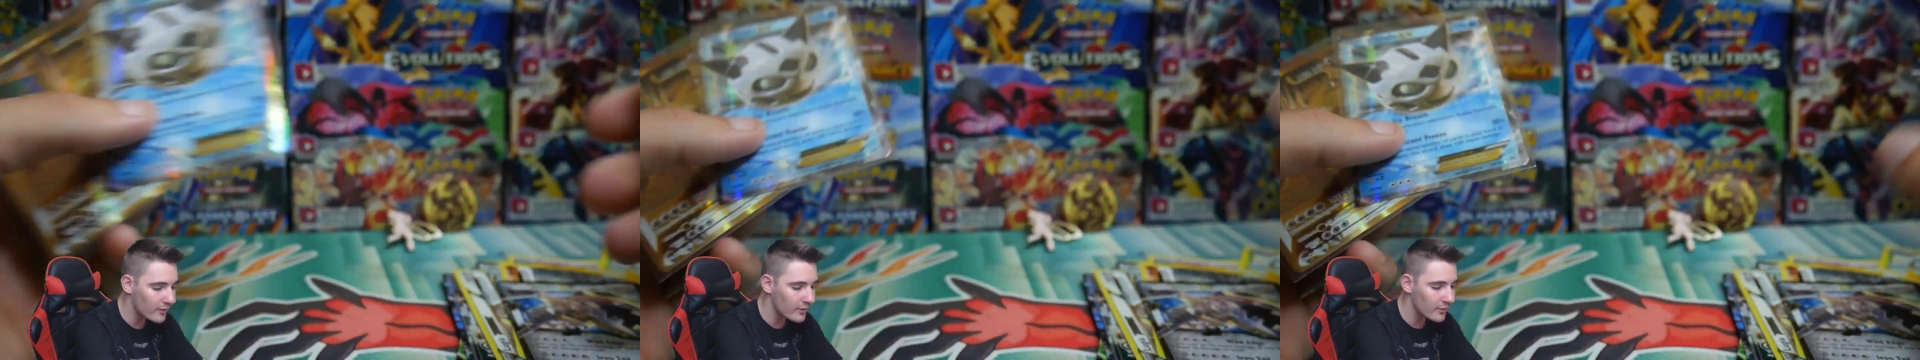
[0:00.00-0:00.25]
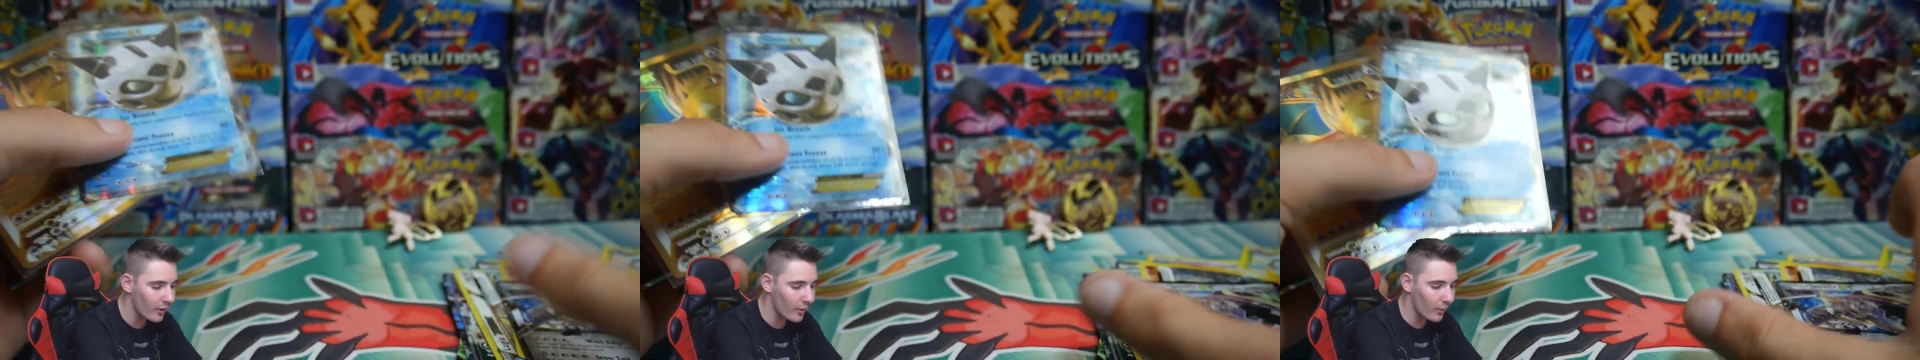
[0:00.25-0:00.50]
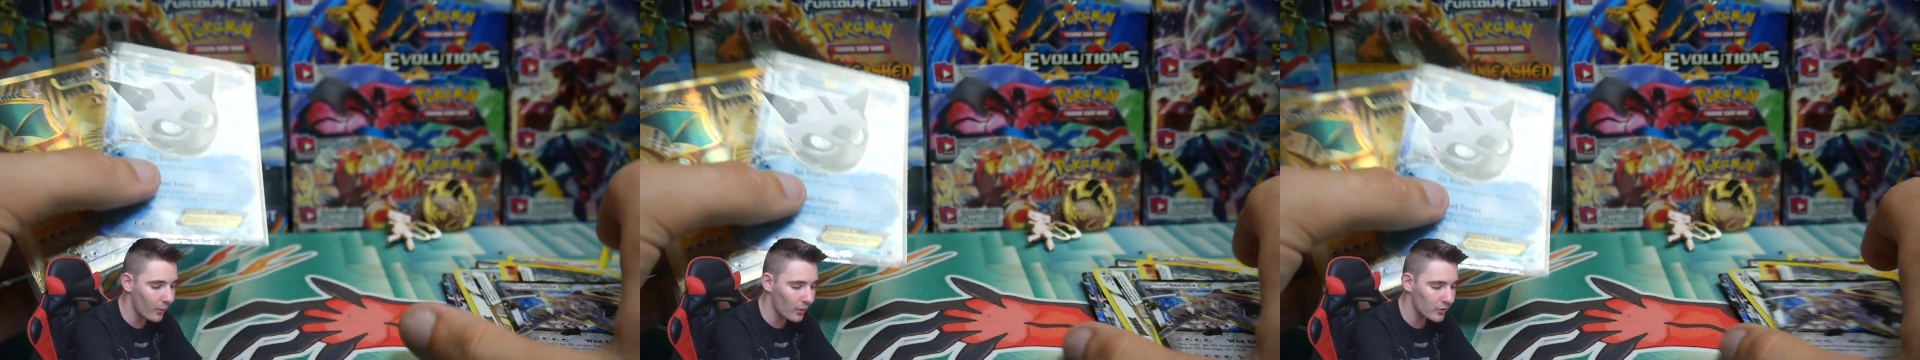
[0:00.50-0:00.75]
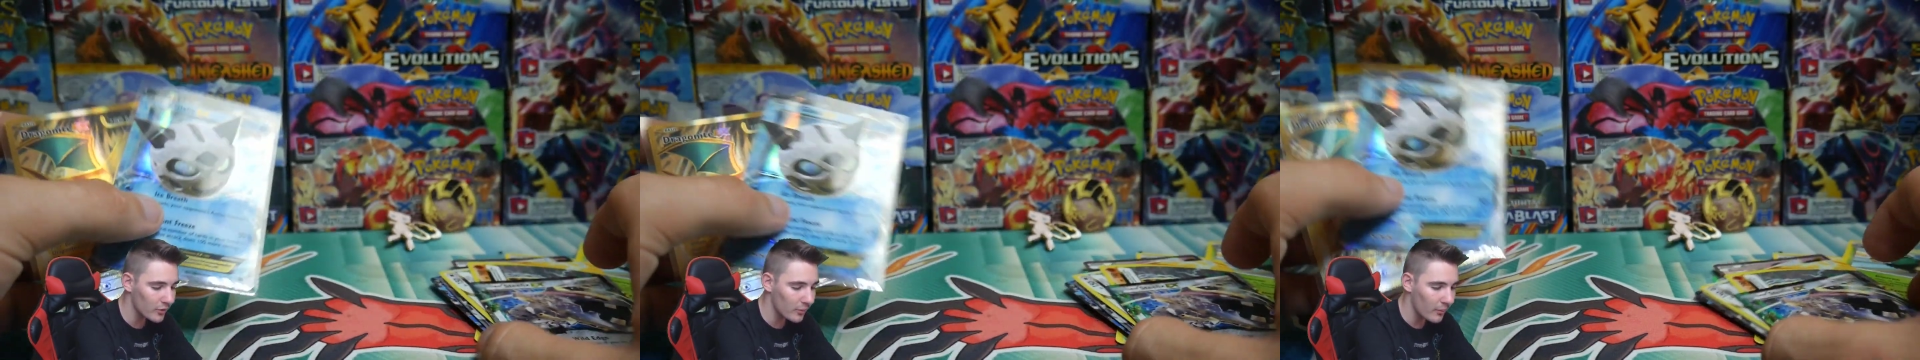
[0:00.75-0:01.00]
is so
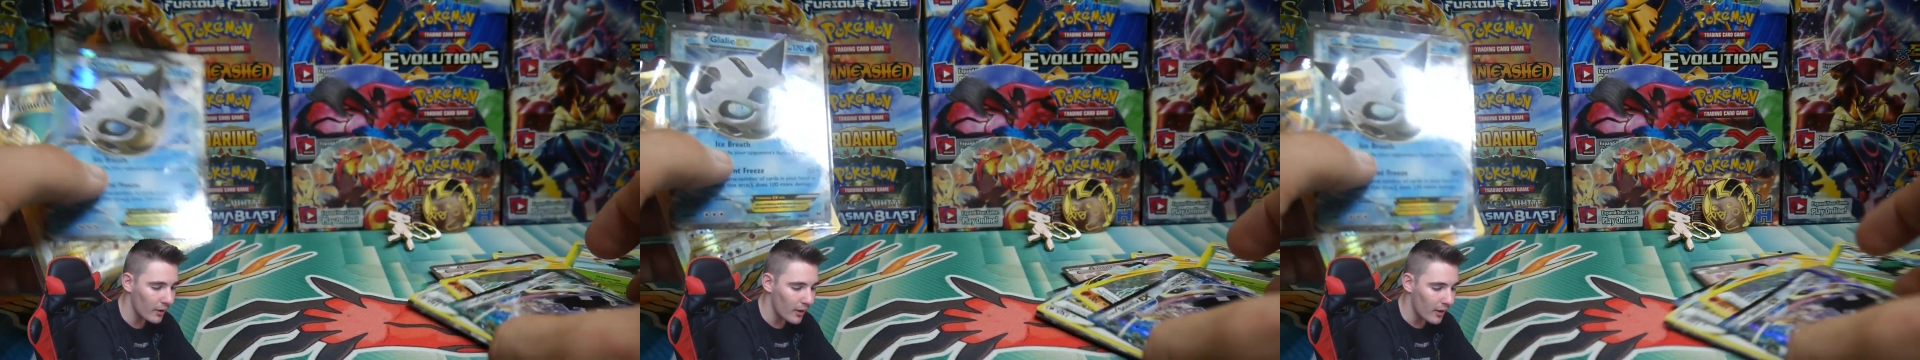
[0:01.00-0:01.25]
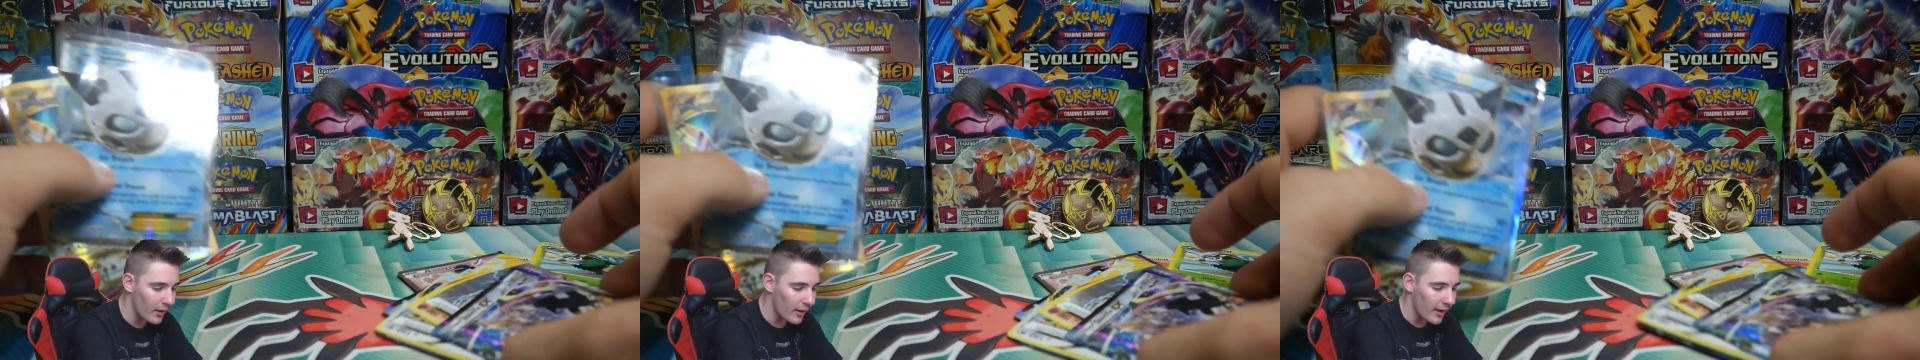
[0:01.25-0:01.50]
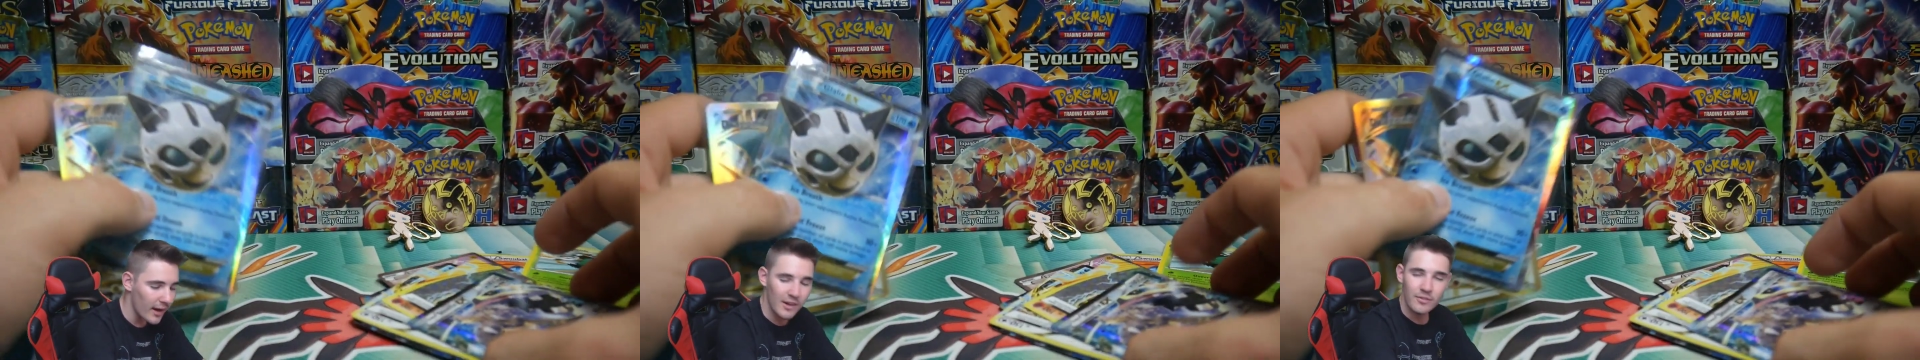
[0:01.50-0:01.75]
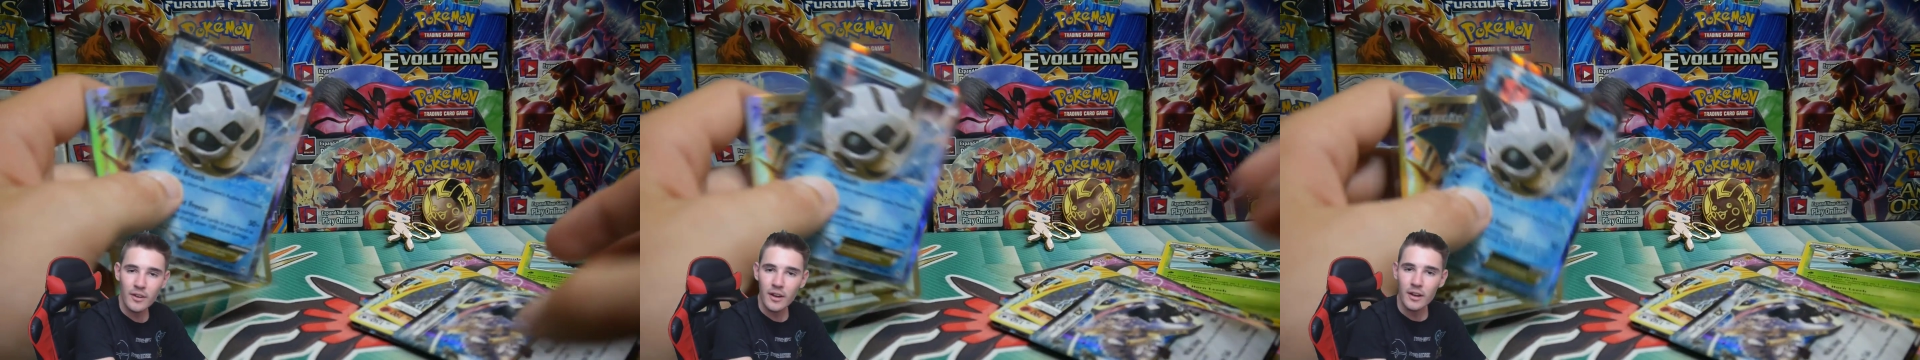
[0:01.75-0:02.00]
awesome.
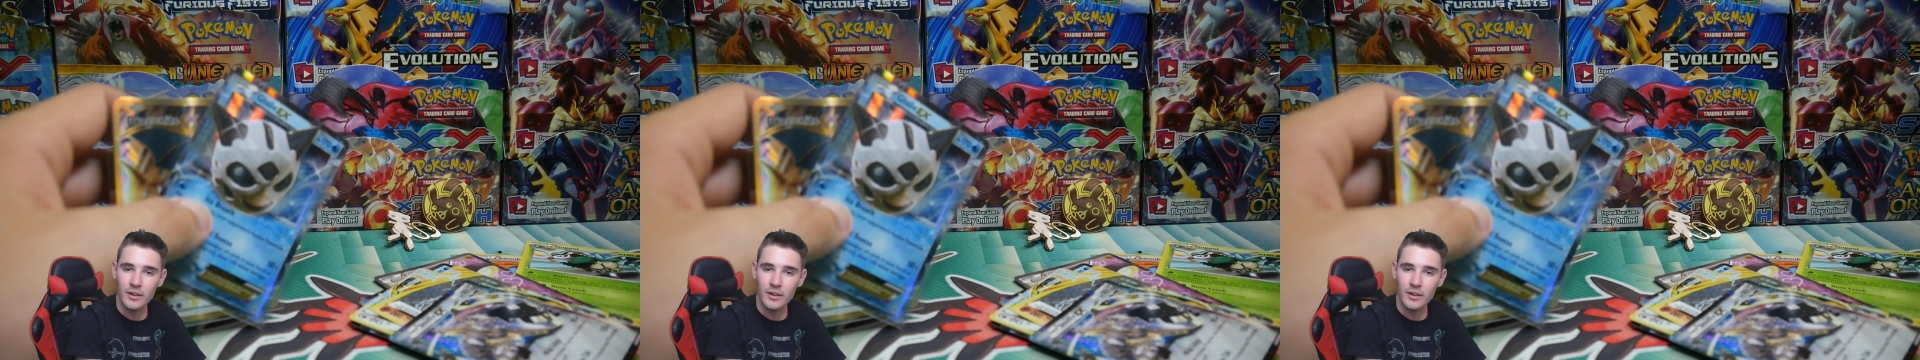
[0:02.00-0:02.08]
If